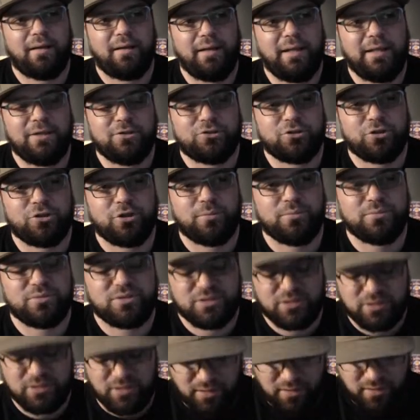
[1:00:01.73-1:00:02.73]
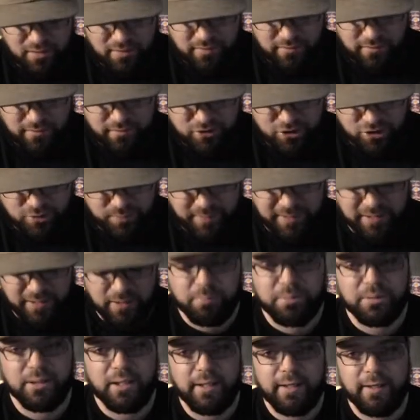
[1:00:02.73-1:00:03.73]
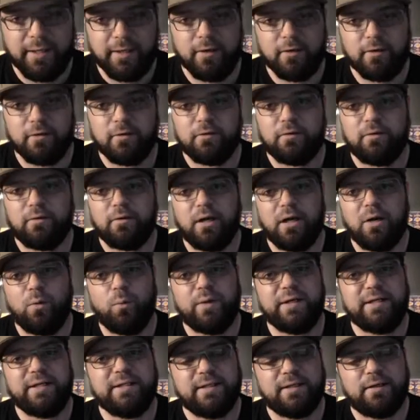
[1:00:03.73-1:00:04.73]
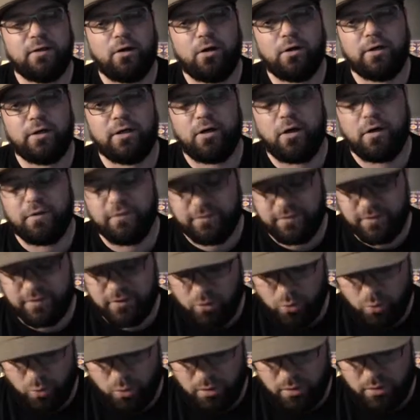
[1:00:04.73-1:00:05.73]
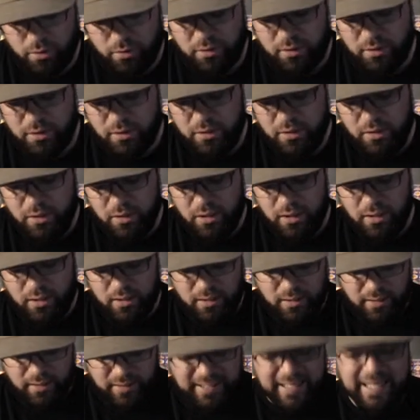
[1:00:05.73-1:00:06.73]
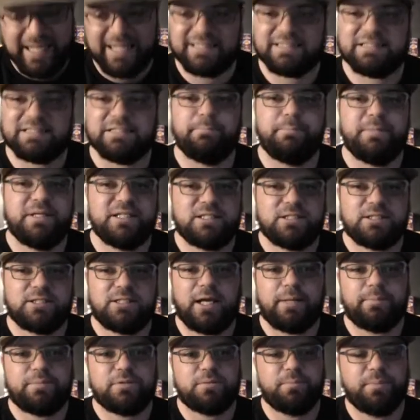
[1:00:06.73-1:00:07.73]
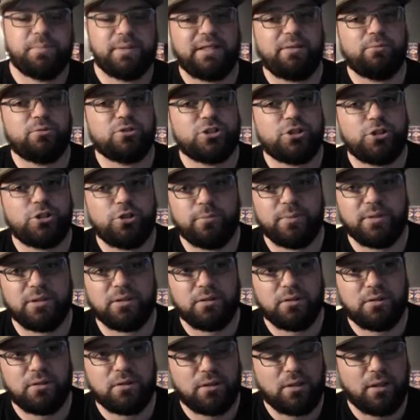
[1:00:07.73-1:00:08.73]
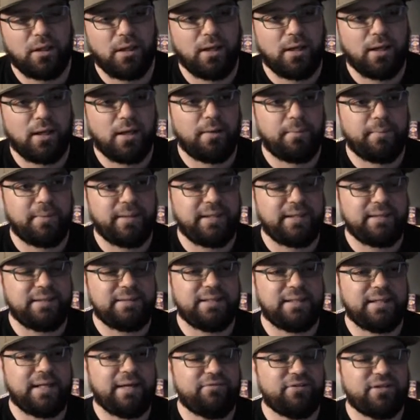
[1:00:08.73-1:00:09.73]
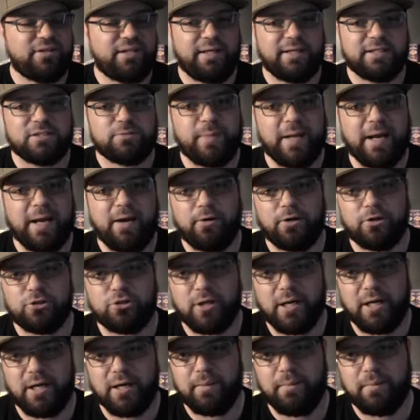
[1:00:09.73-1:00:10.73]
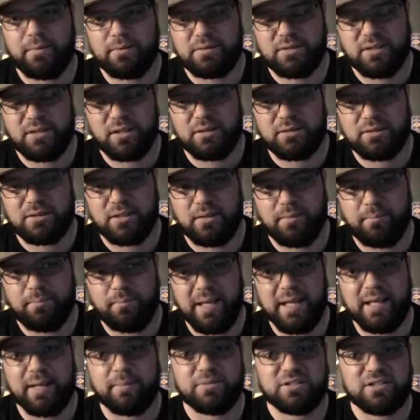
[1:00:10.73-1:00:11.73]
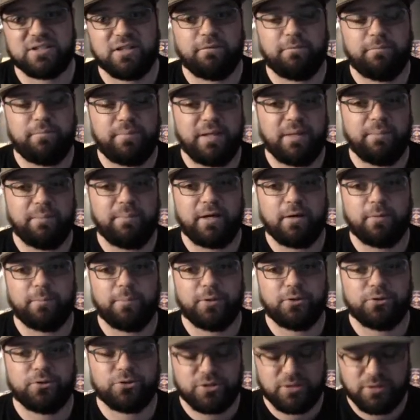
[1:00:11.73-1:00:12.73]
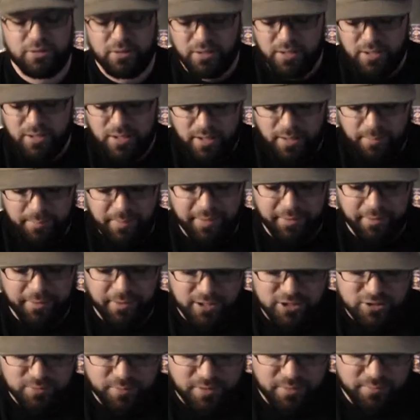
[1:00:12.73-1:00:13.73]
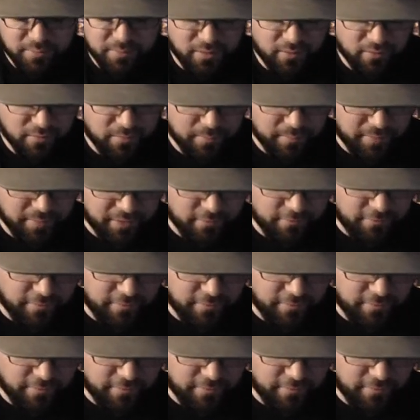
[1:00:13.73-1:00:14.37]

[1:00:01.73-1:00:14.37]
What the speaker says: in terms of just being a player, what he did on and off the court. He had some missteps, but he was human, and he did everything in his power to try to make himself be a better person, better husband, better